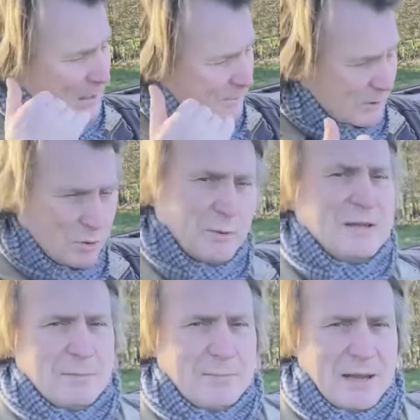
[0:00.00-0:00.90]
in
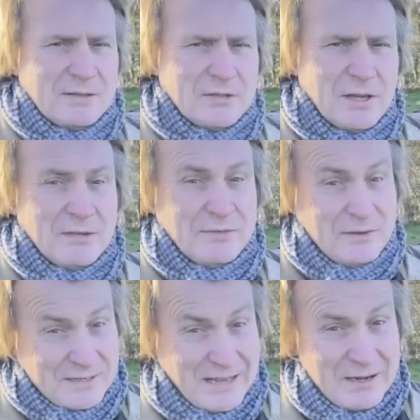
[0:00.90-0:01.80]
between the beds for
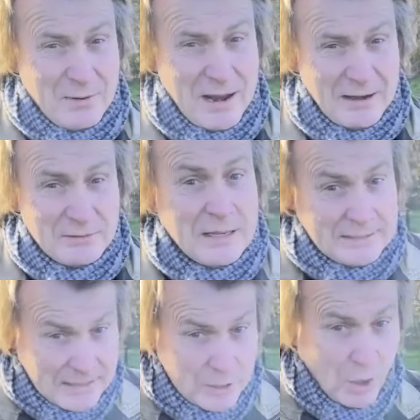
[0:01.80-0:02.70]
you to get around,
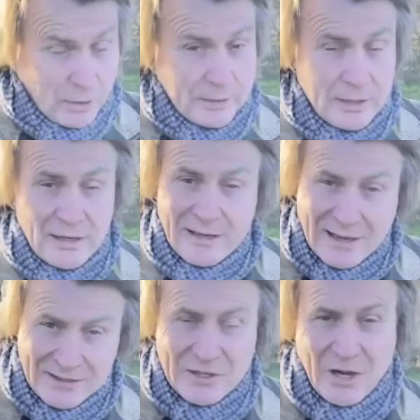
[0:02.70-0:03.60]
get on
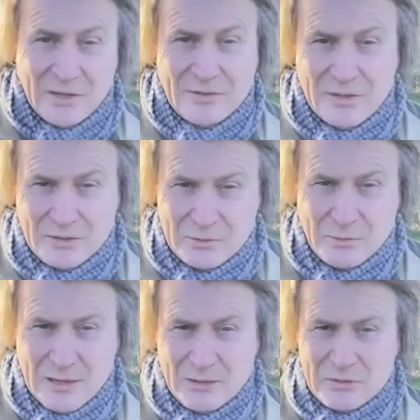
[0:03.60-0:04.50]
and garden as
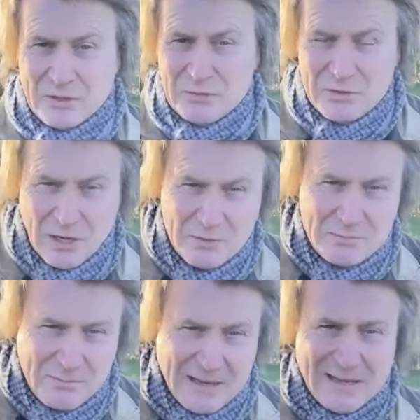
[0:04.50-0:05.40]
well. So
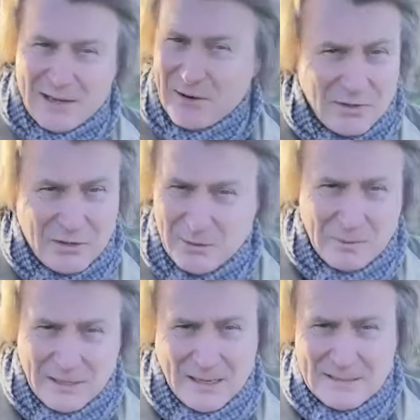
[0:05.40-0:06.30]
don't make it
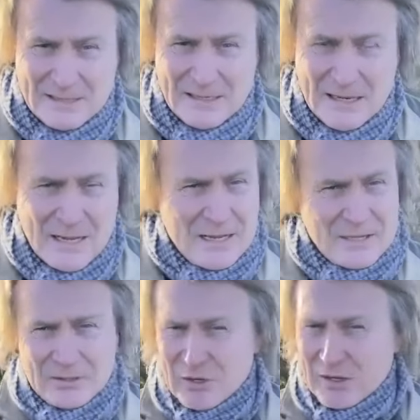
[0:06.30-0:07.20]
overcomplicated.
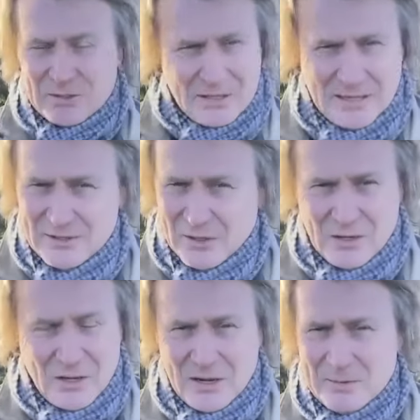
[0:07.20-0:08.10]
There's lots of things
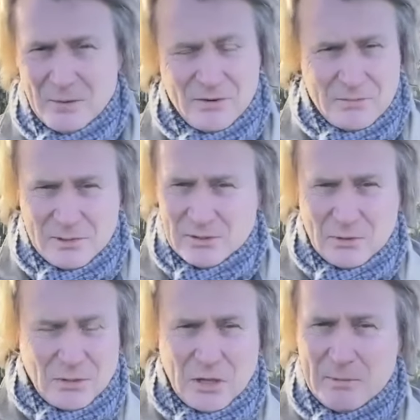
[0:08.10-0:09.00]
online where everybody's
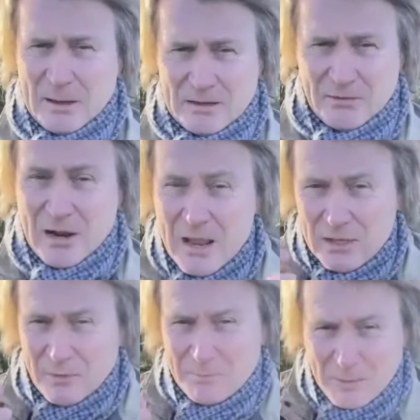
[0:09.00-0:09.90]
talking about different.
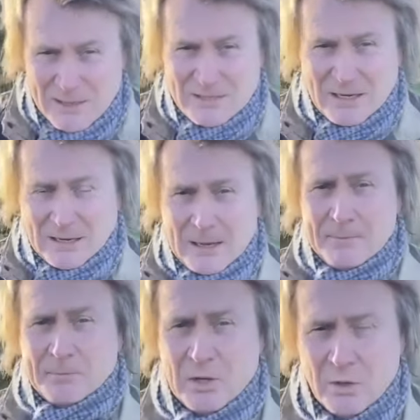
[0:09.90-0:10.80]
You're basically
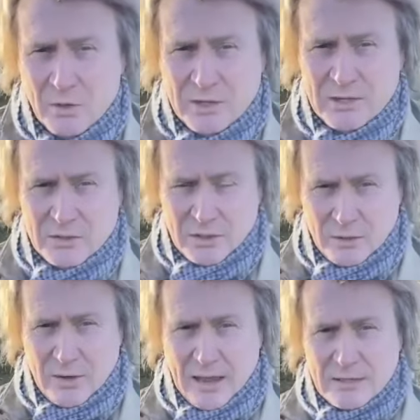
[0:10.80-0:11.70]
looking to
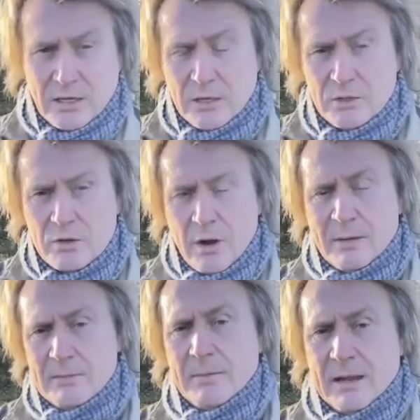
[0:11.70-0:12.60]
create
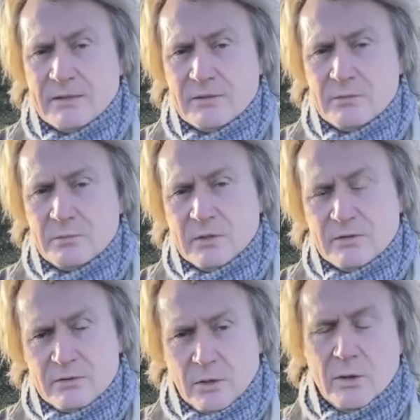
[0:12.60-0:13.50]
growing beds with
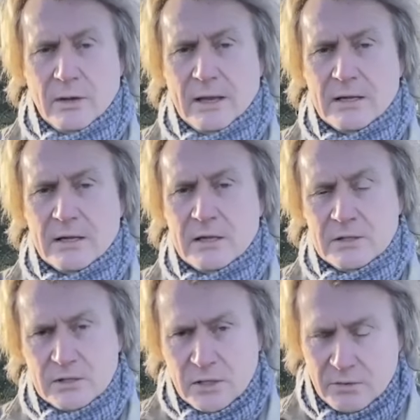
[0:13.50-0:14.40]
soil in
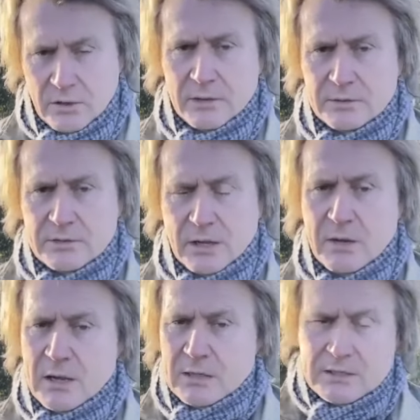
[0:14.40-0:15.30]
to grow. So
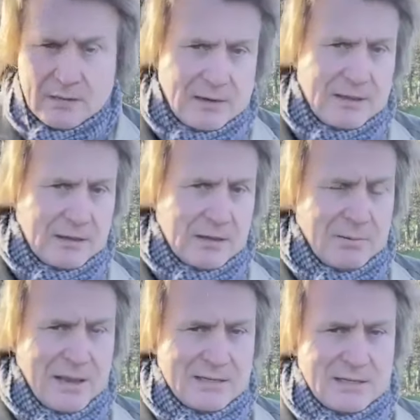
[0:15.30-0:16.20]
don't let the
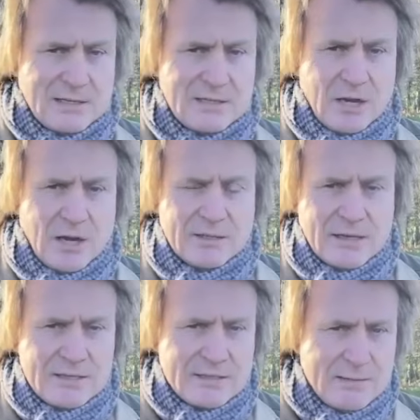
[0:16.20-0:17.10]
complexity start.
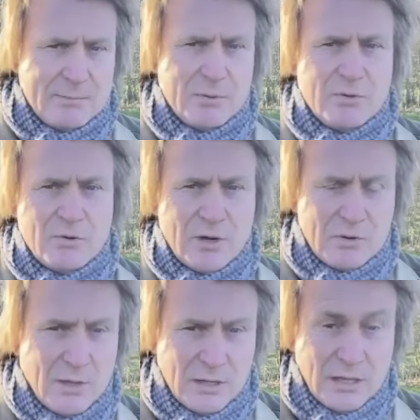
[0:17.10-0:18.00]
A simple
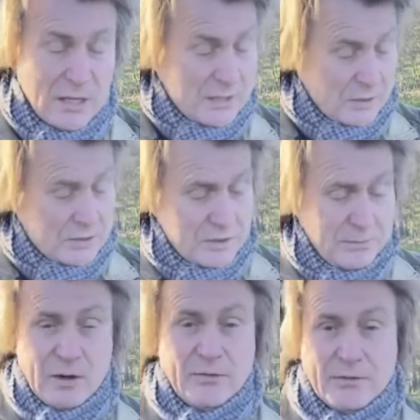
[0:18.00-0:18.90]
grid work. You can
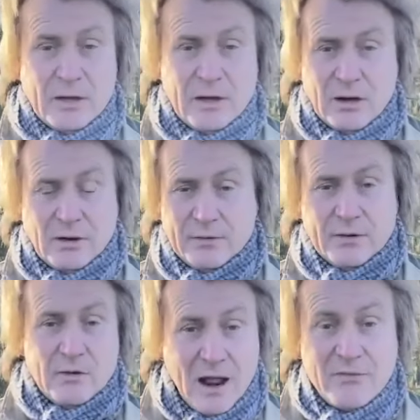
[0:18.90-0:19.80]
do it off
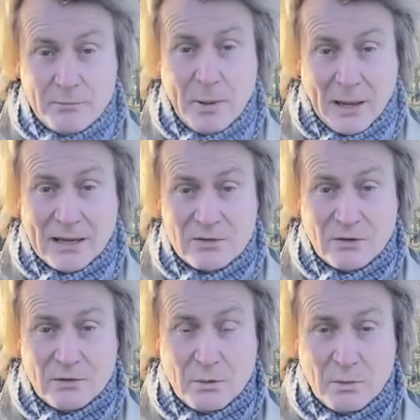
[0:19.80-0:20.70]
a graph
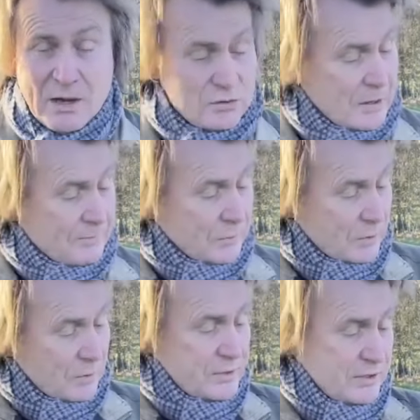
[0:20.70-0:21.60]
page if you wish,
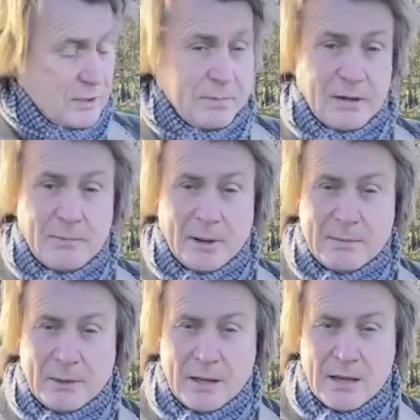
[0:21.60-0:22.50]
or just a bit of
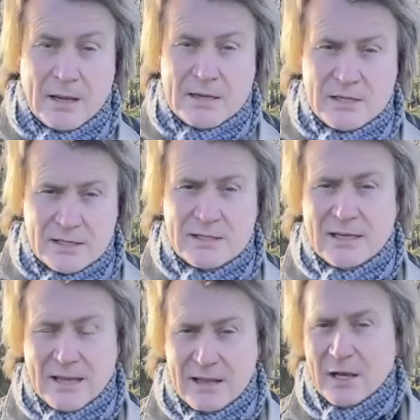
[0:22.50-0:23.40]
paper, just
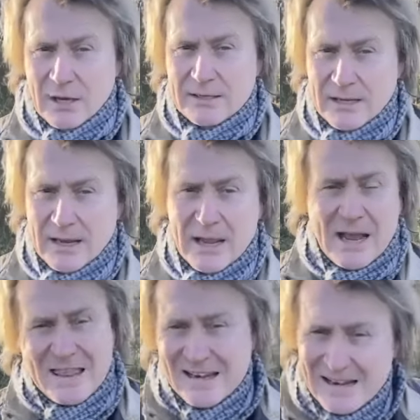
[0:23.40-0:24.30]
to get the idea.
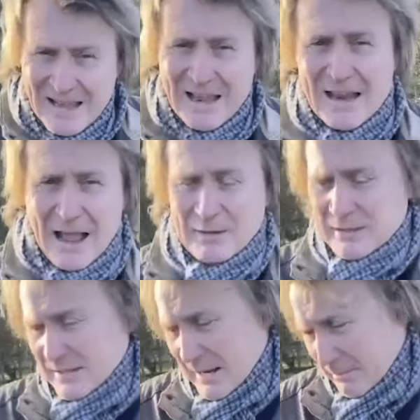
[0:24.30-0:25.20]
And then lay it
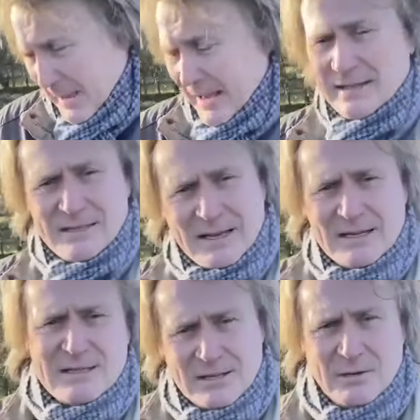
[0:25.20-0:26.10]
out, set pegs
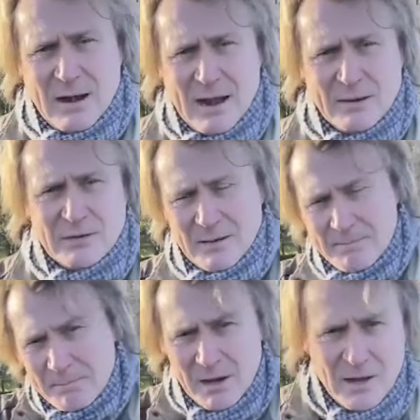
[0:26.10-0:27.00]
into the ground
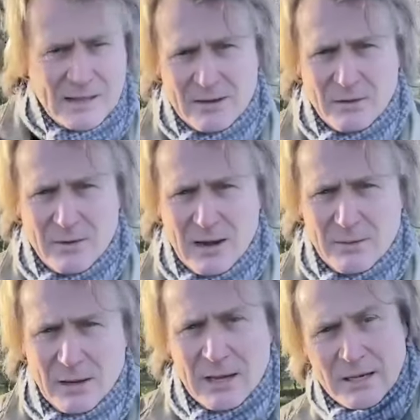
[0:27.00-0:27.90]
and mark out your
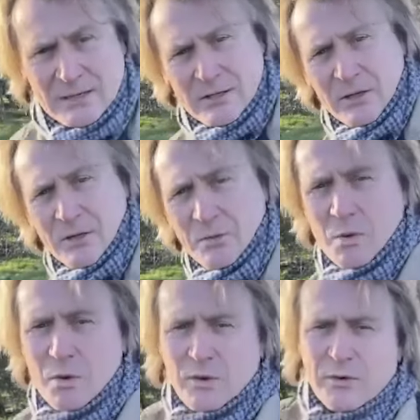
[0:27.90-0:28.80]
area so you
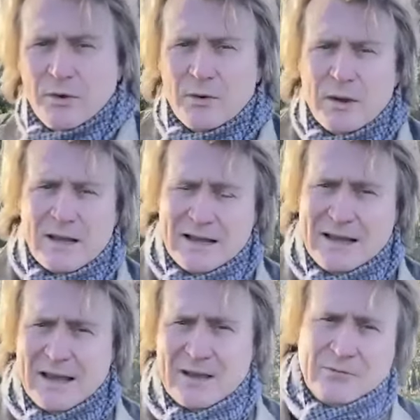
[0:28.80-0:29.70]
can walk through and
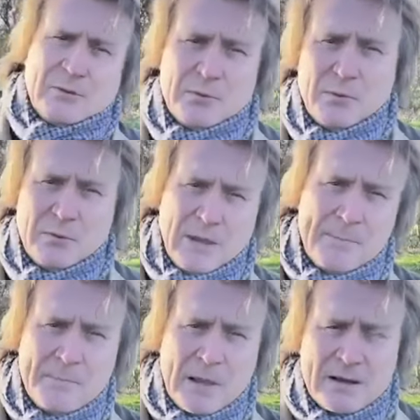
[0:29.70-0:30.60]
get comfortable with it.
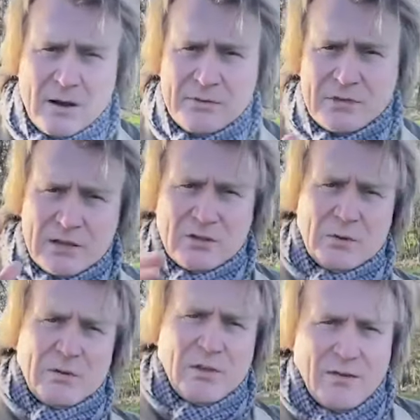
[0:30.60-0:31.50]
Now I've set
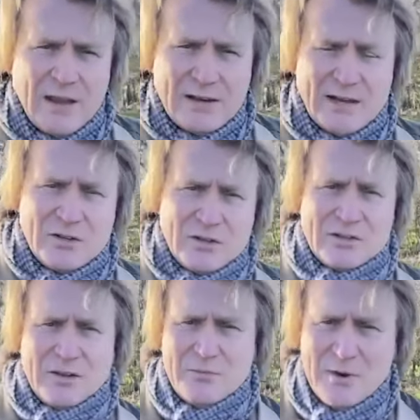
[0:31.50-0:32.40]
two of the
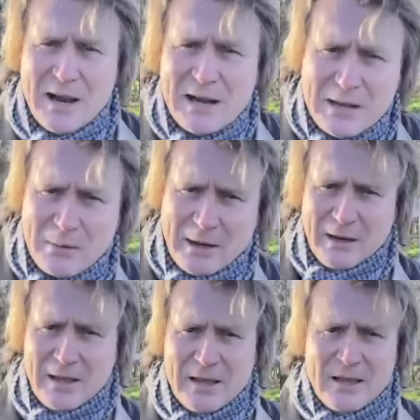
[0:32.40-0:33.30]
foundations in really
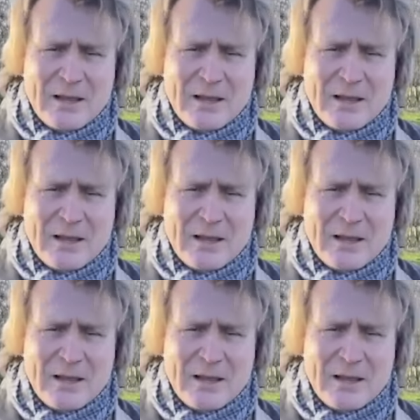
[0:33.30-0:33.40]
quickly.